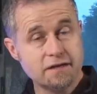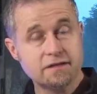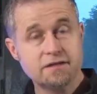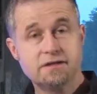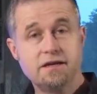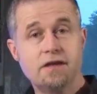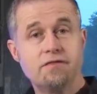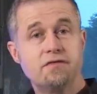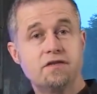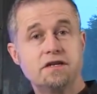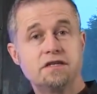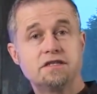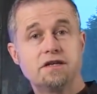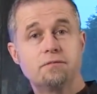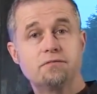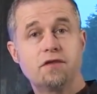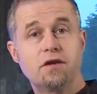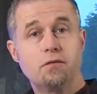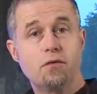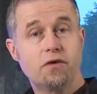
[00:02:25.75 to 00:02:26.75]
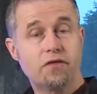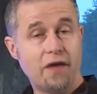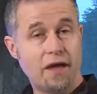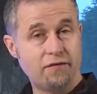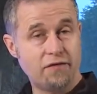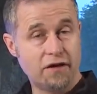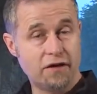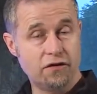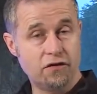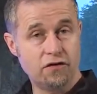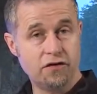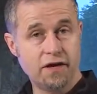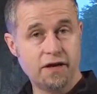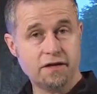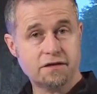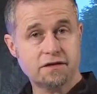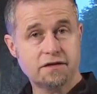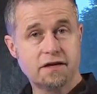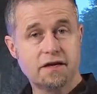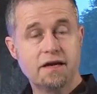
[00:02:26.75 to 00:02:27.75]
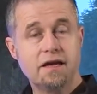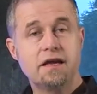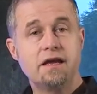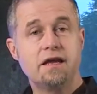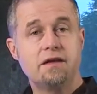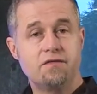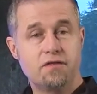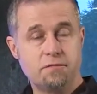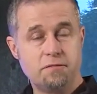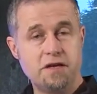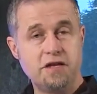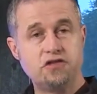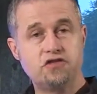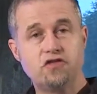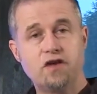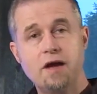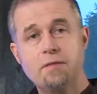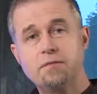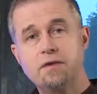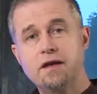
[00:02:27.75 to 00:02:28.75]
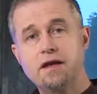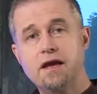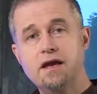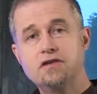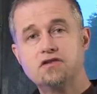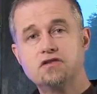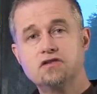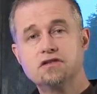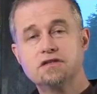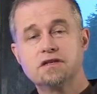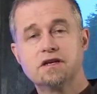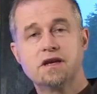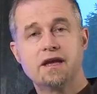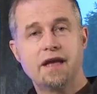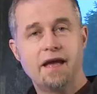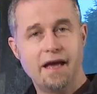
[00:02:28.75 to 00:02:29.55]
It's definitely something worth having a look at if it meets your applications.